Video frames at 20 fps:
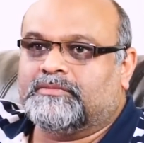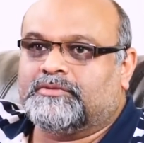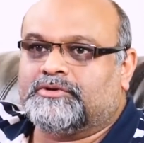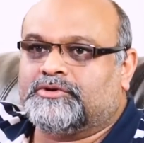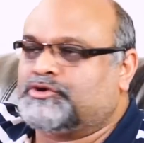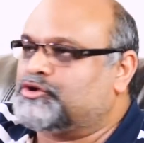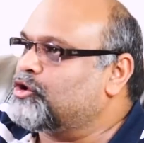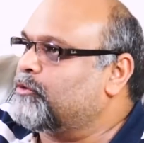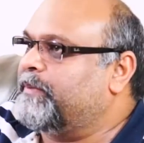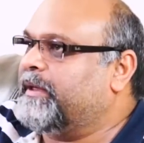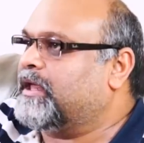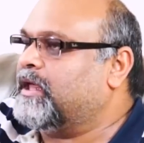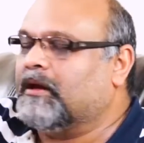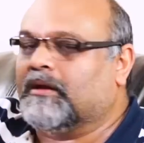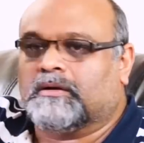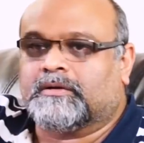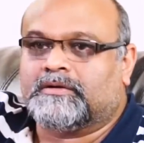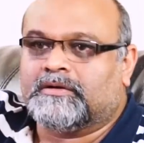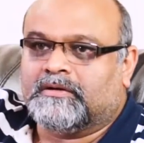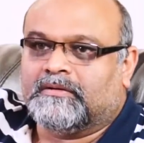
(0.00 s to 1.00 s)
should be
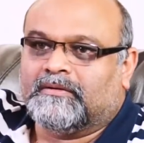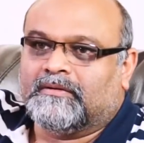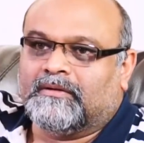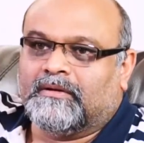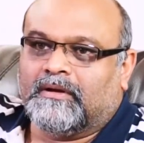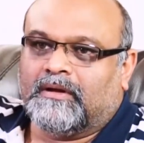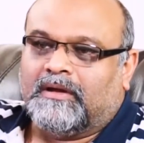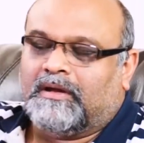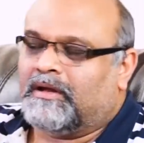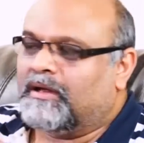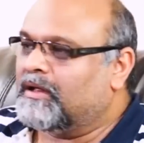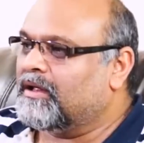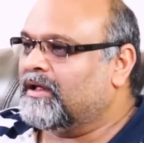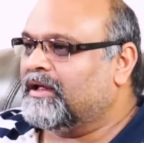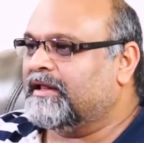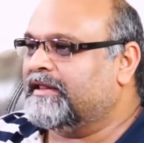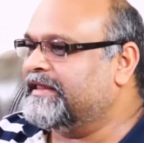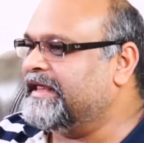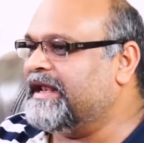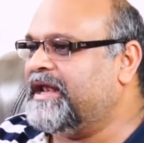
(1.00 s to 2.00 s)
killed.
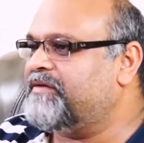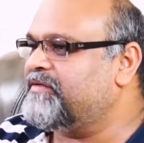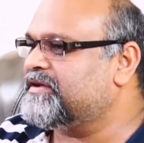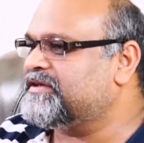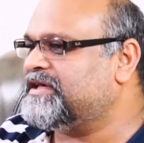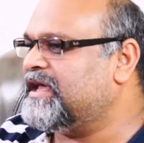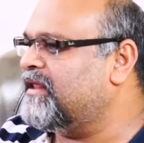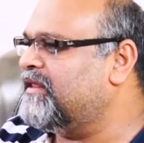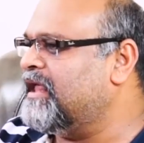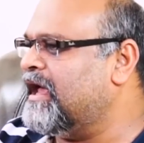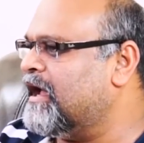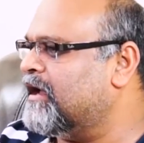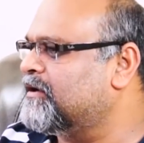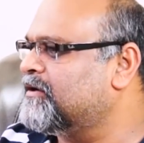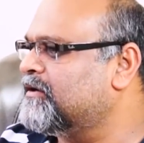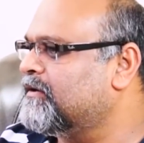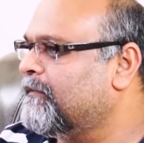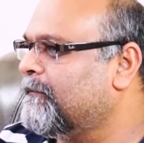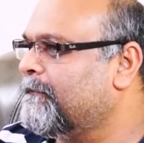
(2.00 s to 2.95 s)
They never said that.